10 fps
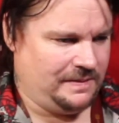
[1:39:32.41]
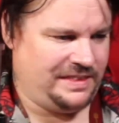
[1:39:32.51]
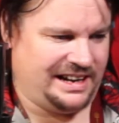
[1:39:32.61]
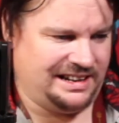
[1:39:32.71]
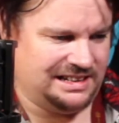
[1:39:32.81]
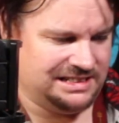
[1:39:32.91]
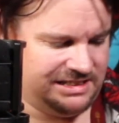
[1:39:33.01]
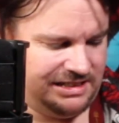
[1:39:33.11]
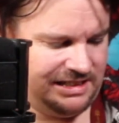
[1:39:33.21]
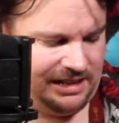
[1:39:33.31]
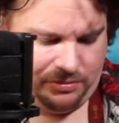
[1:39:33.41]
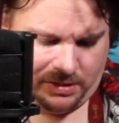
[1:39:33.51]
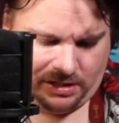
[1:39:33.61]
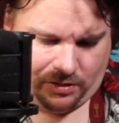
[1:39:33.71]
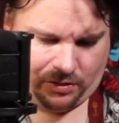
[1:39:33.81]
That is my
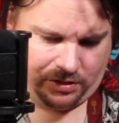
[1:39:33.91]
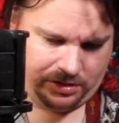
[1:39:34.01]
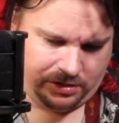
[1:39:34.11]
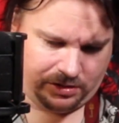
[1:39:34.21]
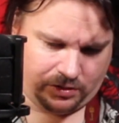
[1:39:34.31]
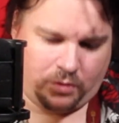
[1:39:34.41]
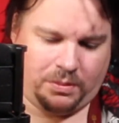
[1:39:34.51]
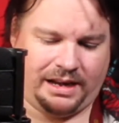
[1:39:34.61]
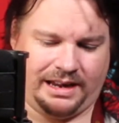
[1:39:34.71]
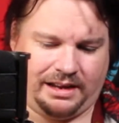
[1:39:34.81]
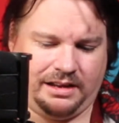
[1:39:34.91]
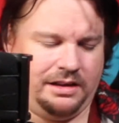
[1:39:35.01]
lock. Or my lick.